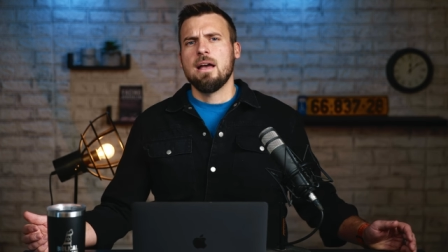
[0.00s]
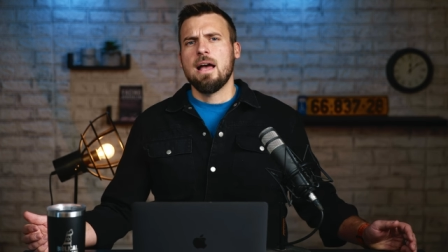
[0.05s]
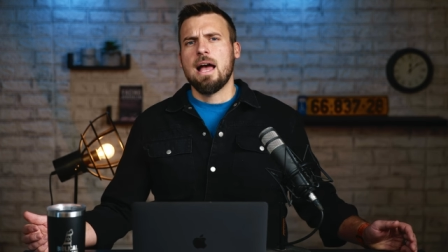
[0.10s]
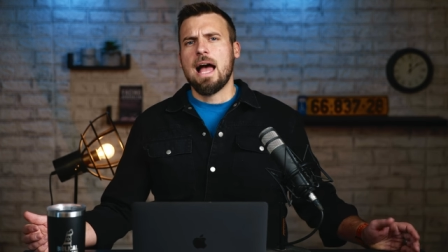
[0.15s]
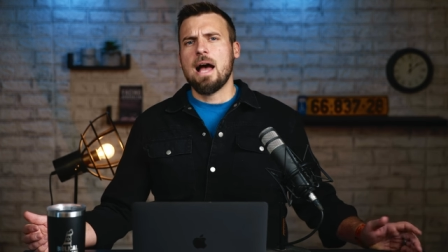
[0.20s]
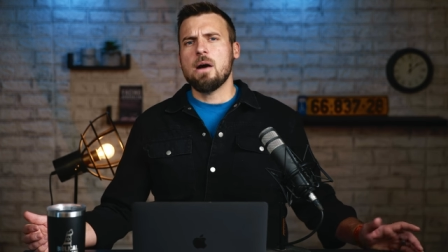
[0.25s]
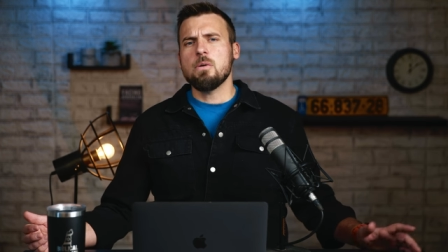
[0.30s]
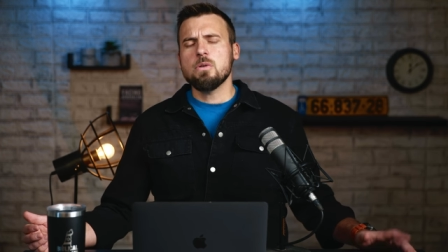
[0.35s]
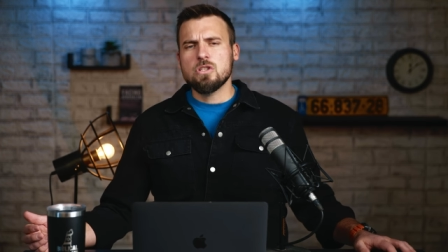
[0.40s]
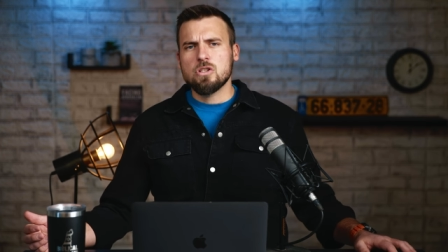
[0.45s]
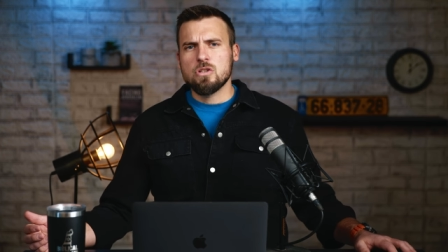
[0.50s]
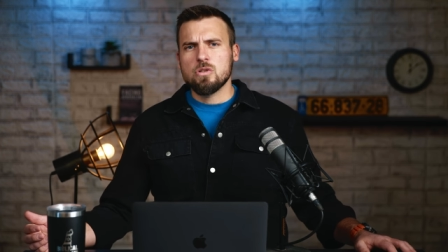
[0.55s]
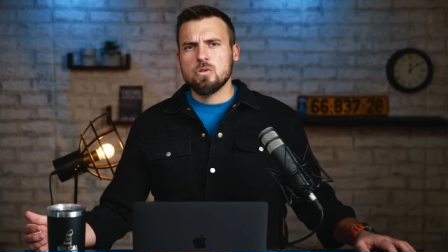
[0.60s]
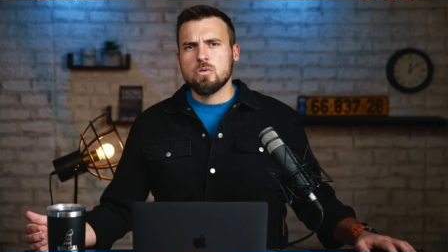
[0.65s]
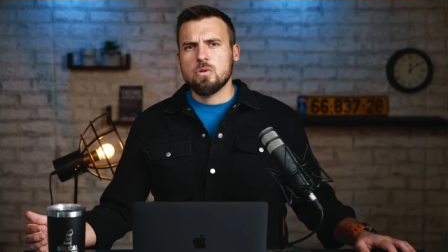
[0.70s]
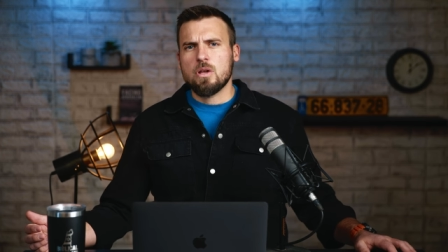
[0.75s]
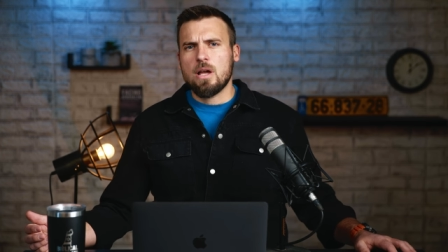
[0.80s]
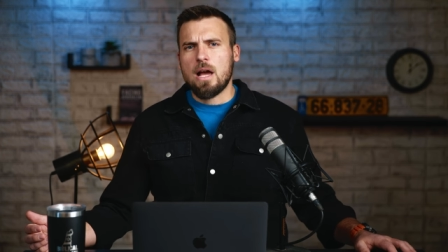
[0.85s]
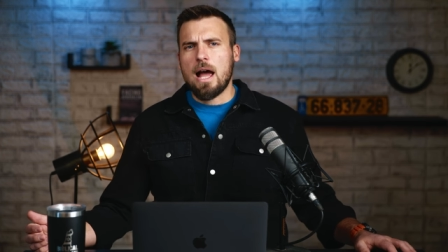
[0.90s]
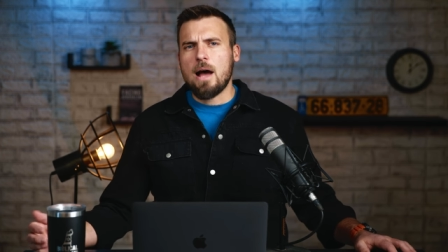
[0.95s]
how would
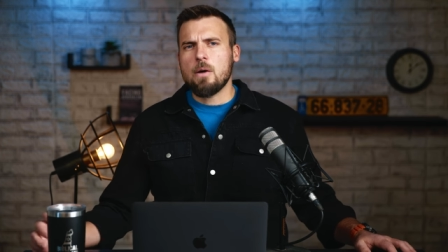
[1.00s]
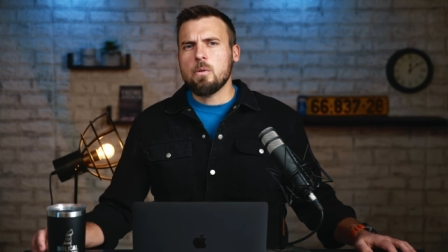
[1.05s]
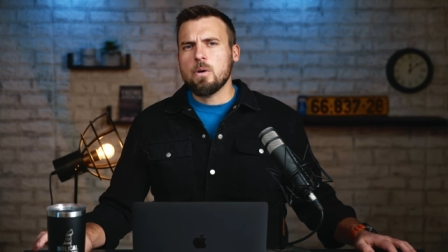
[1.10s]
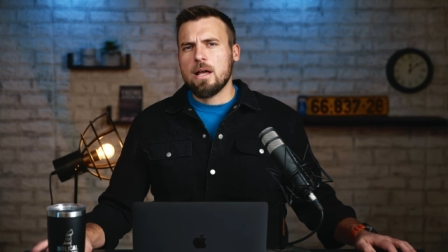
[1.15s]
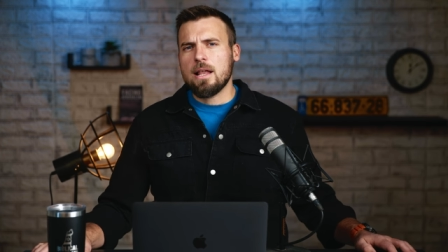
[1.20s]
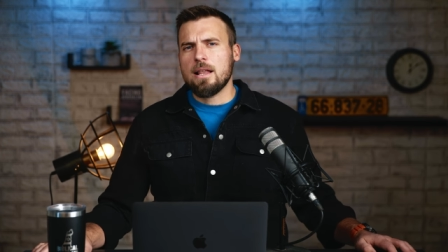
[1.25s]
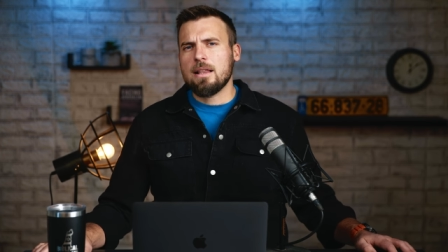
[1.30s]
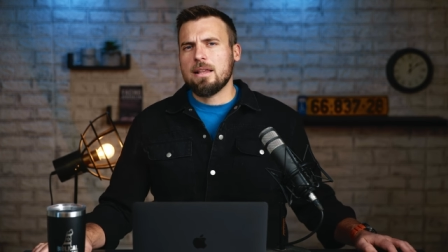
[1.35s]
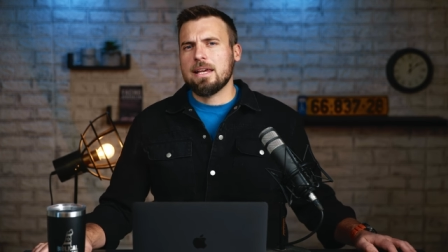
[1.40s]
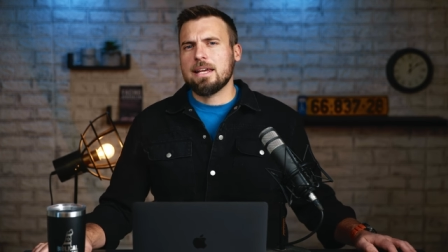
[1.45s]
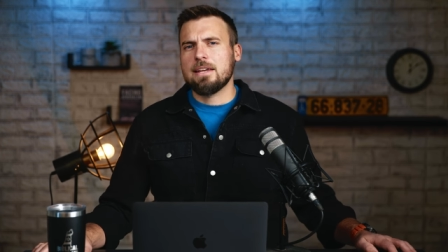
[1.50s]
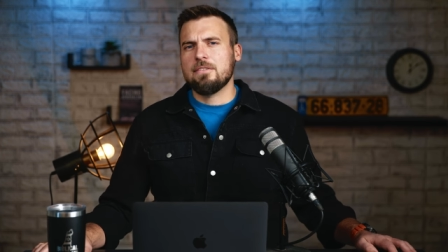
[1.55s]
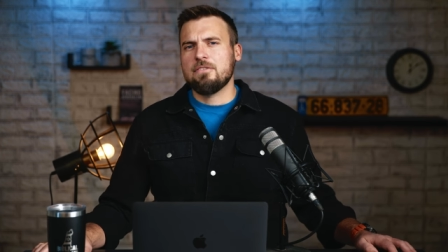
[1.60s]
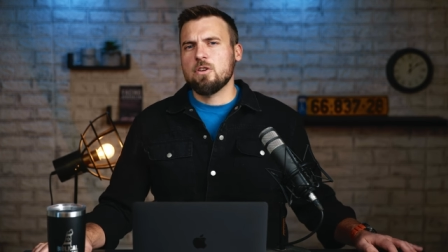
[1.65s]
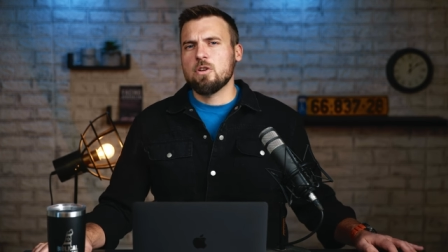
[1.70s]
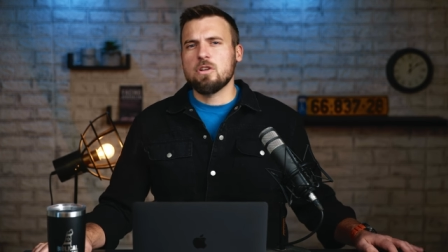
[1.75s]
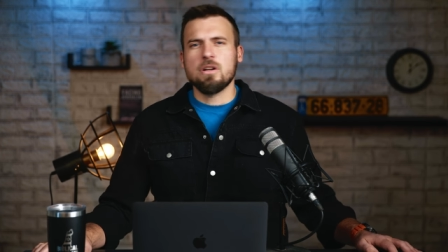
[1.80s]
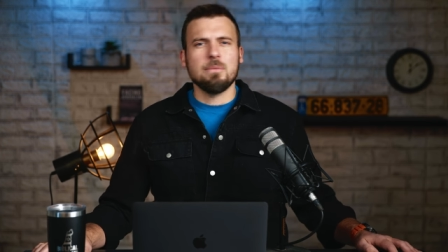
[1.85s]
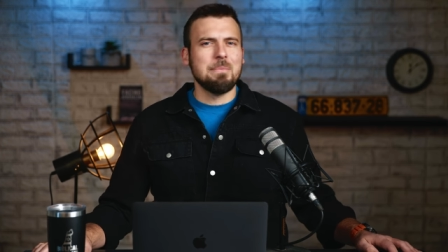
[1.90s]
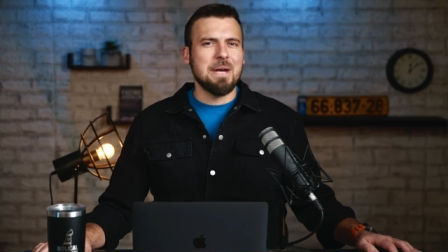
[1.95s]
you how like if
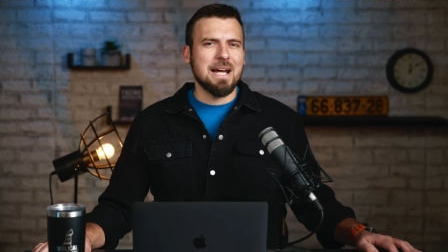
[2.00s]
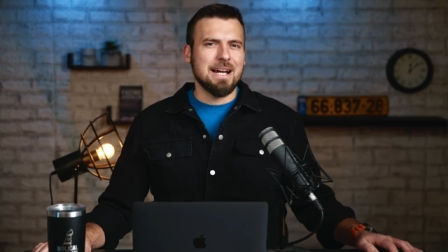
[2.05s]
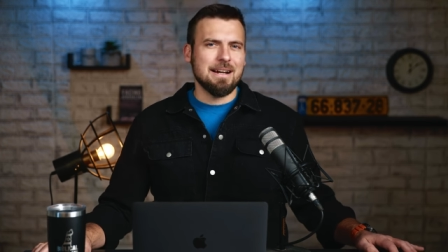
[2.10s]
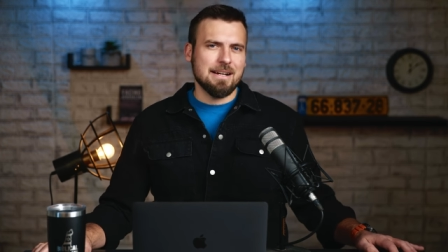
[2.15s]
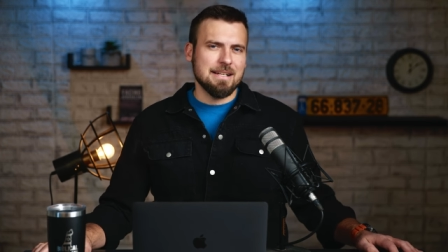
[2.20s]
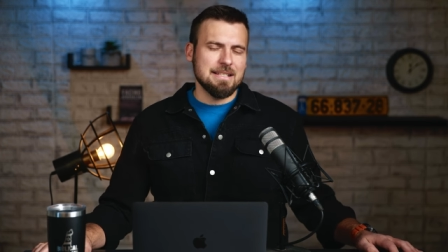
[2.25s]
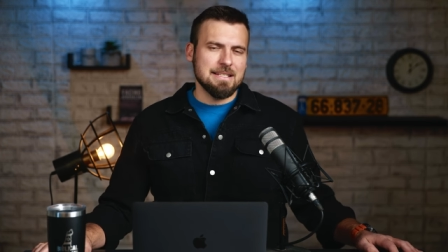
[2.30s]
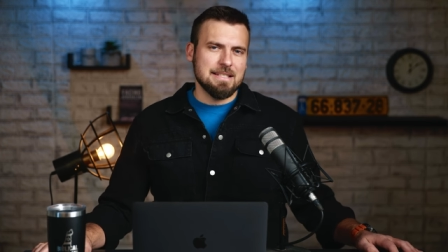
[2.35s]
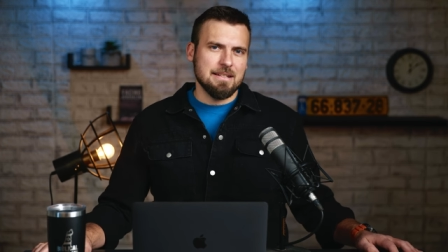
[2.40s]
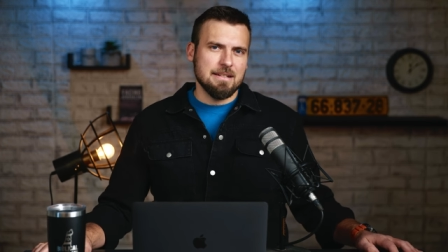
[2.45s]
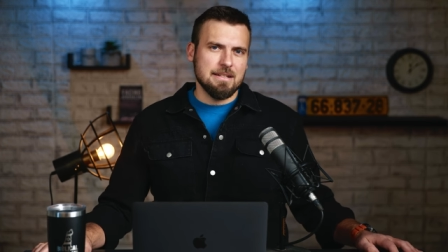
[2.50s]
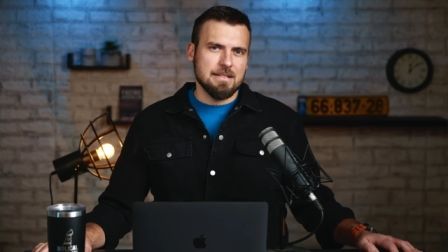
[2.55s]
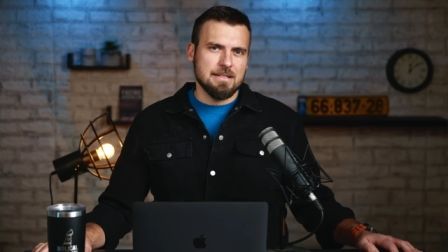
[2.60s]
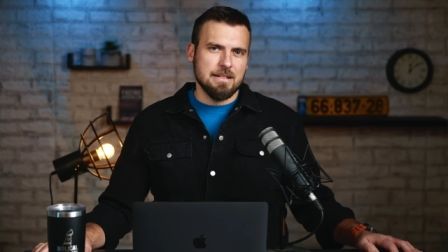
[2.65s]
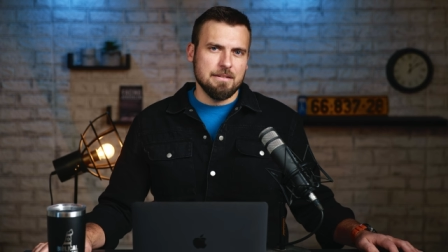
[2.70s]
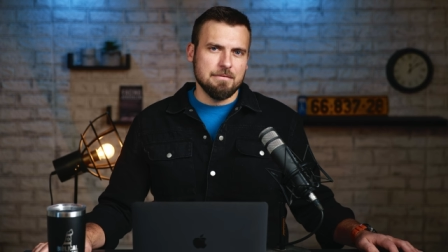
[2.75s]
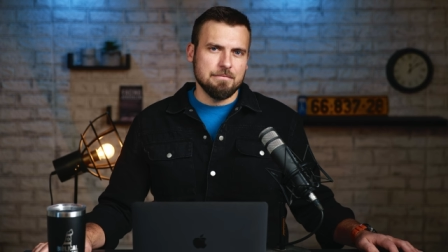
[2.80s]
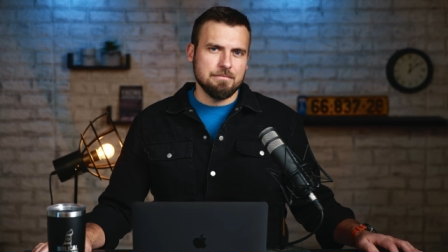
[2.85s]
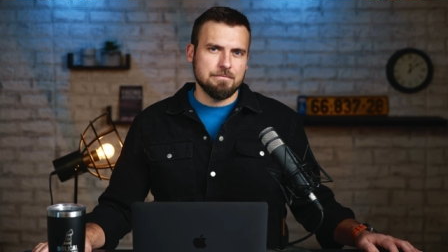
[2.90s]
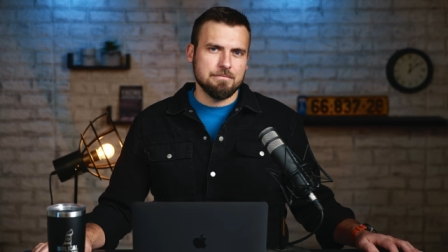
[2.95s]
you're an American
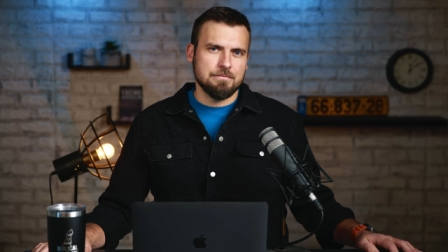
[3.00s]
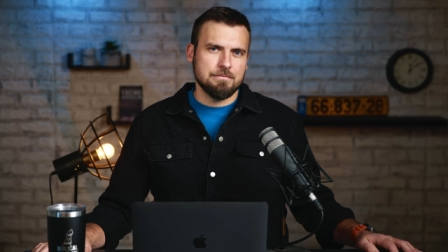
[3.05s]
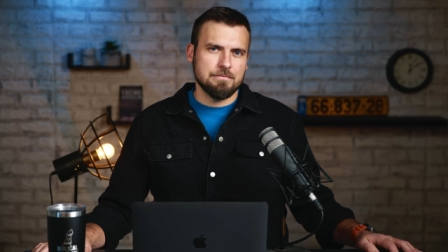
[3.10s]
citizen